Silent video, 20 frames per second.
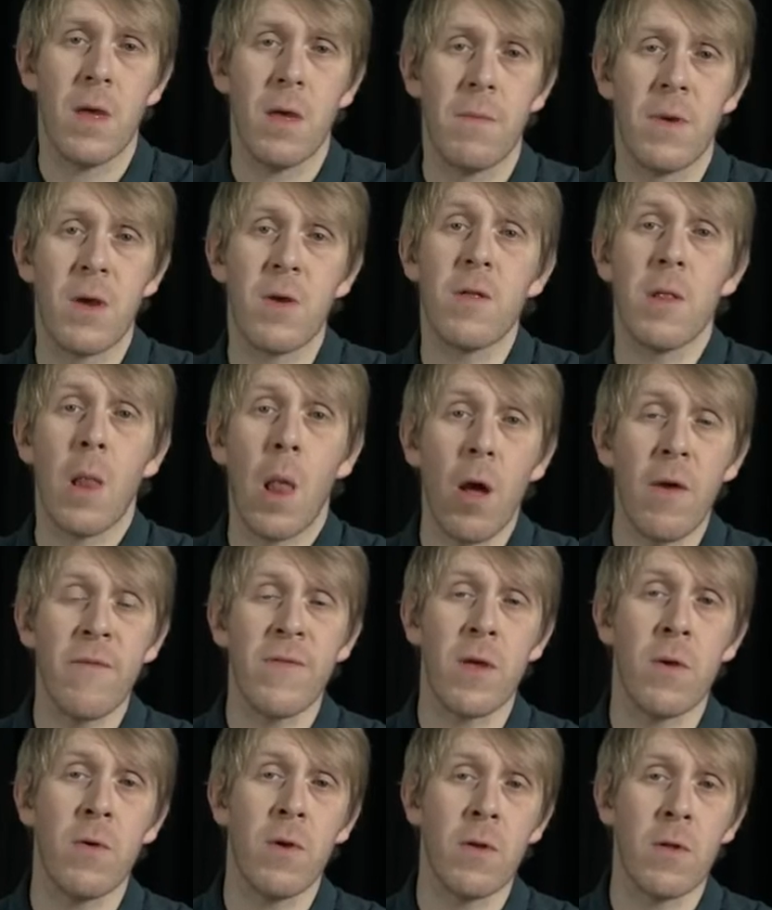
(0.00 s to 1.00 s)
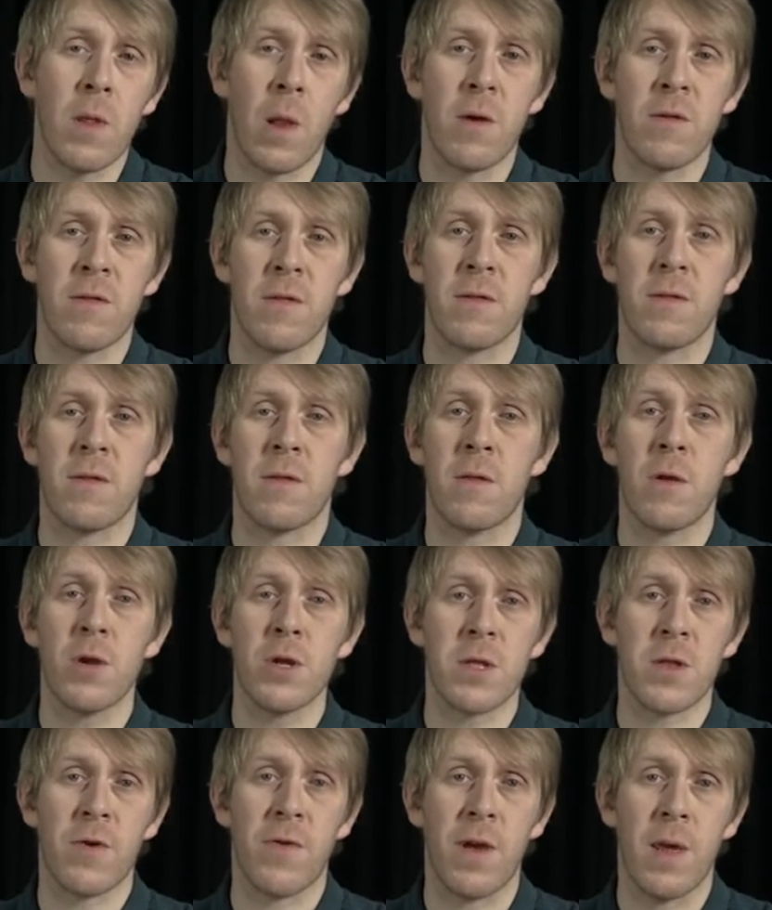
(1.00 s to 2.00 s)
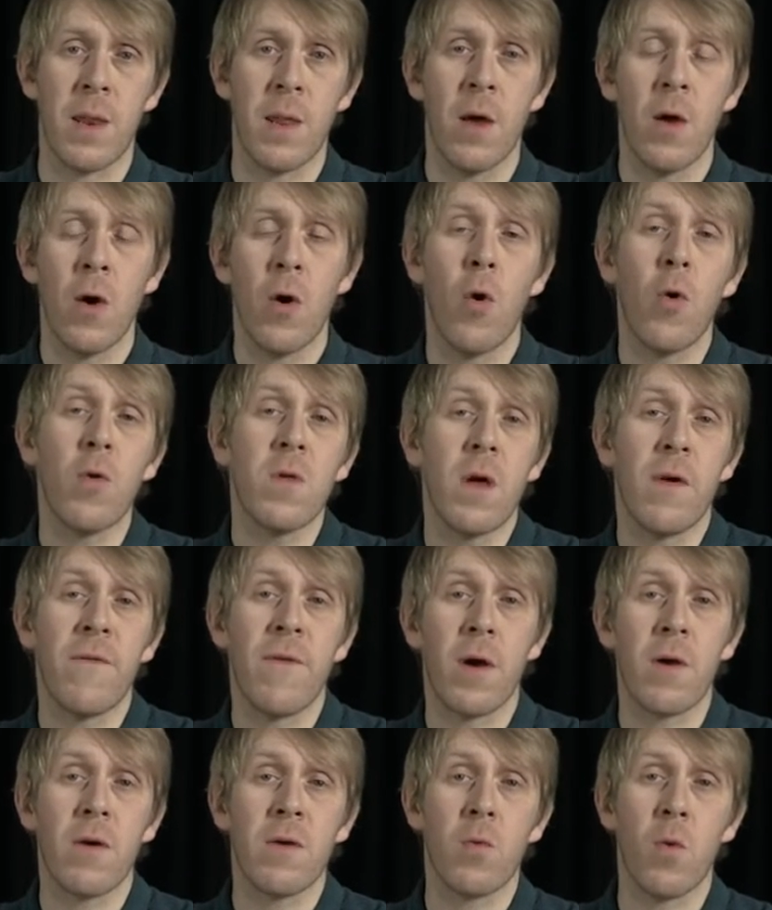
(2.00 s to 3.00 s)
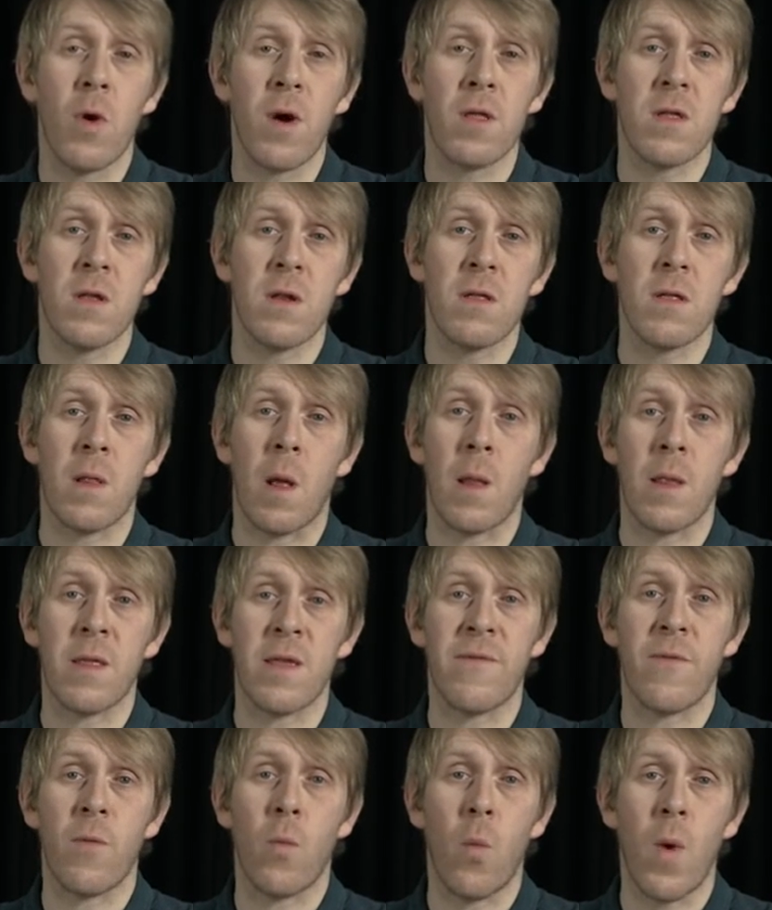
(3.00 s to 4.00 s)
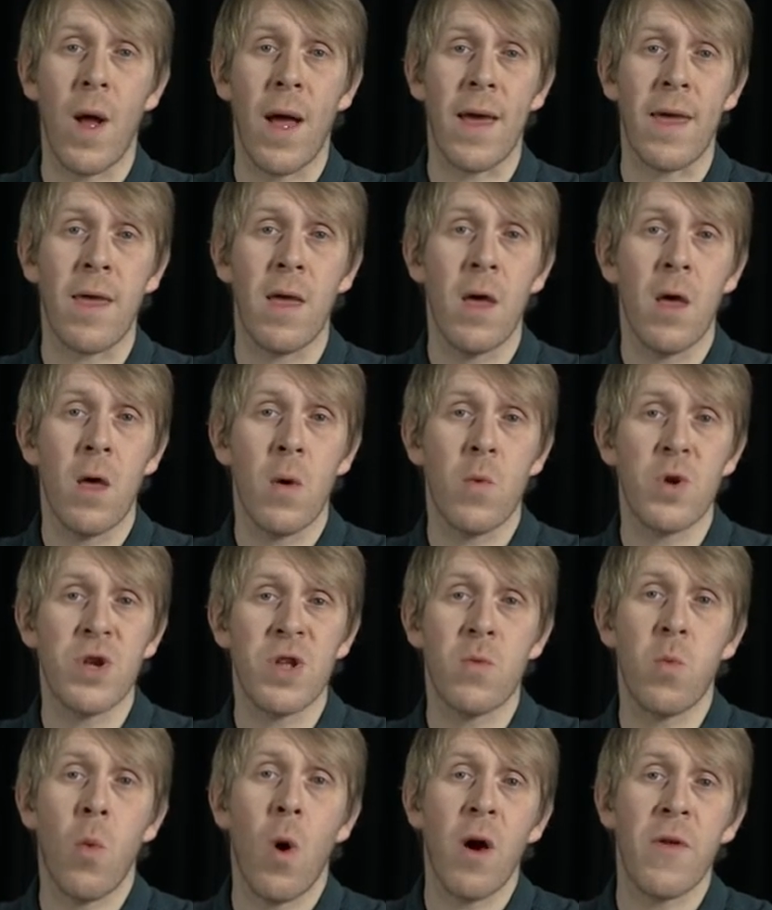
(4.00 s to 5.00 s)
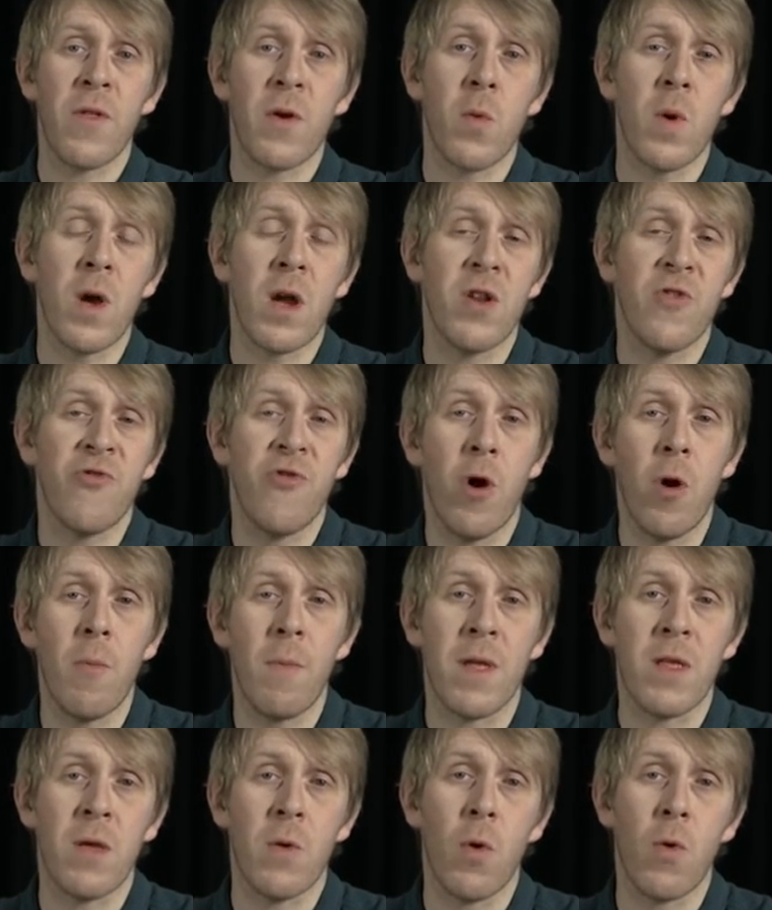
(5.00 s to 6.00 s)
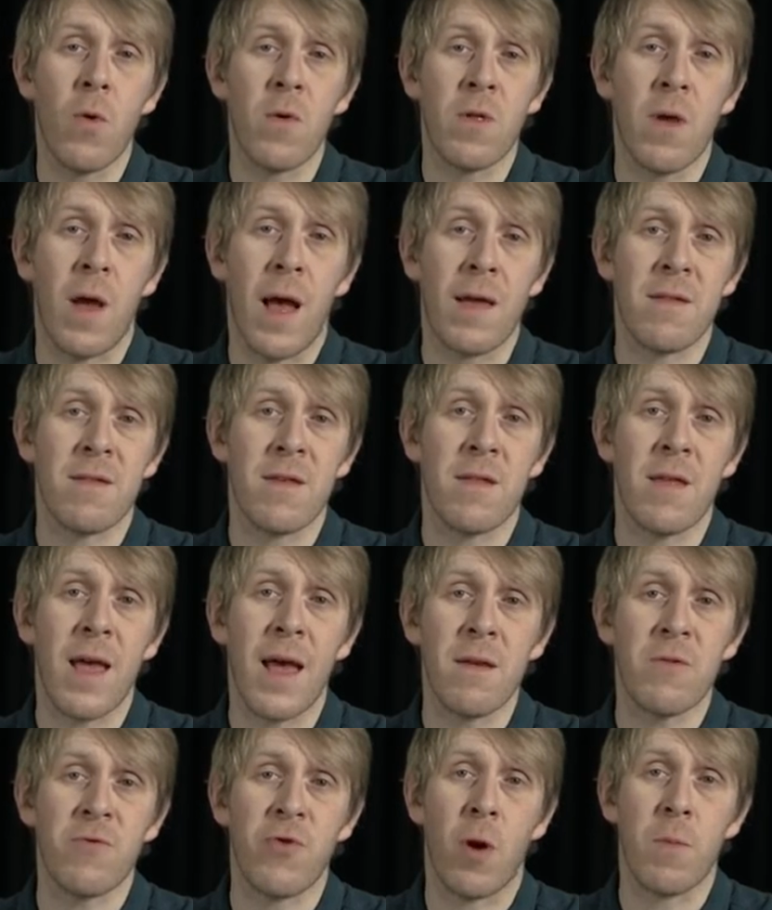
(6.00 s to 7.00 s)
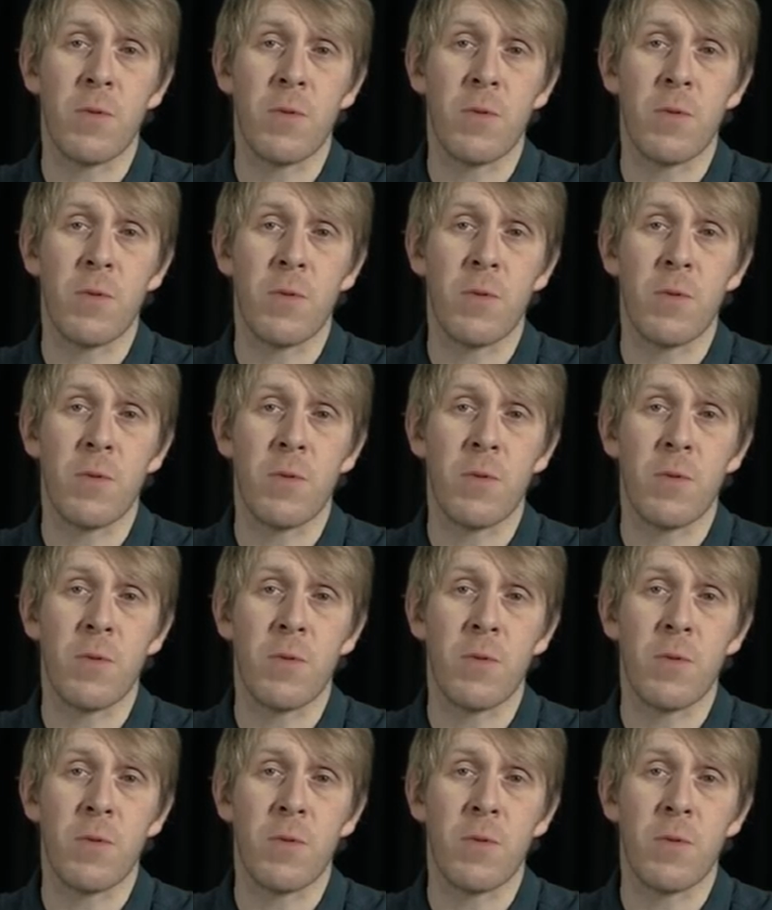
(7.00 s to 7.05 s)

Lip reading: Because live view utilises the touchscreen, autofocus works in a slightly different way, which is why the quick control menu also has this extra